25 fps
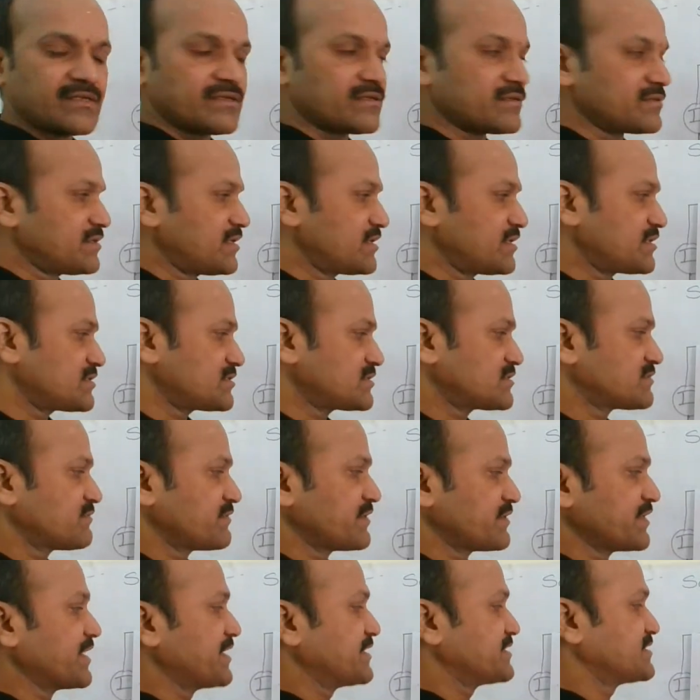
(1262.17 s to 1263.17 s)
That is
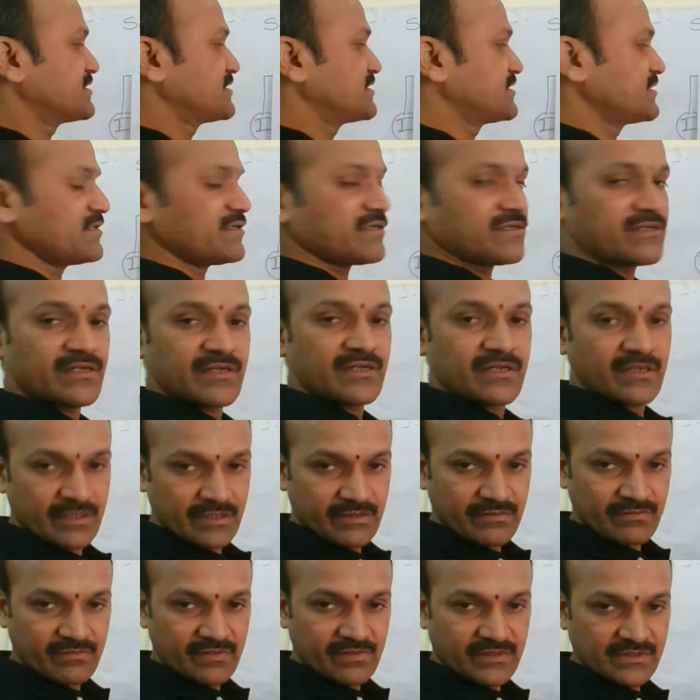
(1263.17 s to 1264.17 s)
we get here.
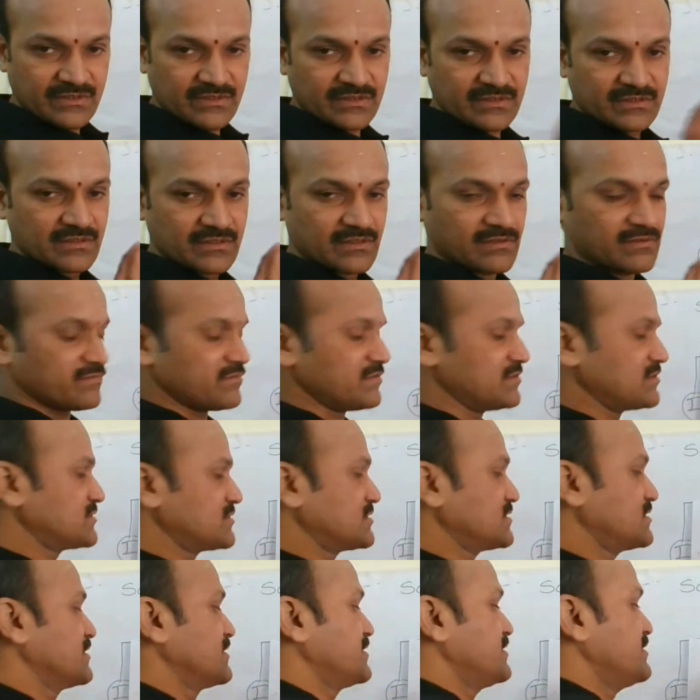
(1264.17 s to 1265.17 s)
Once we'll
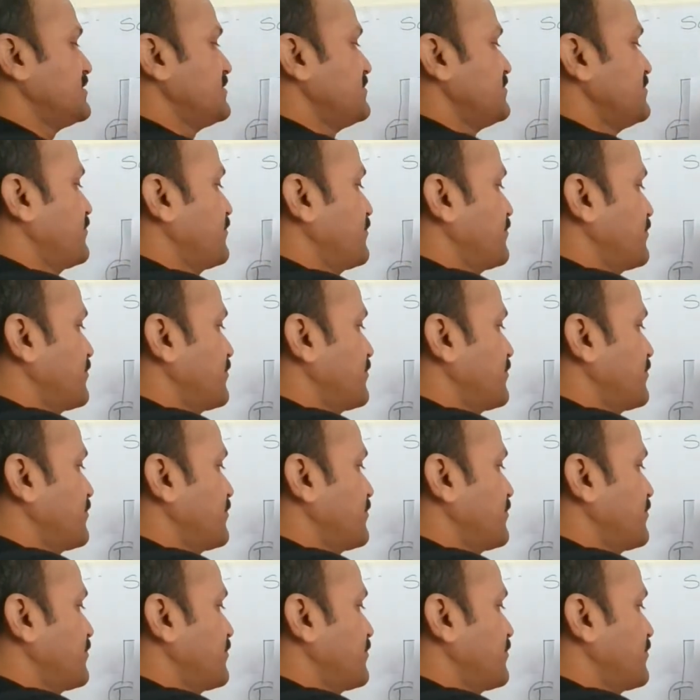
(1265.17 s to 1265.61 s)
see.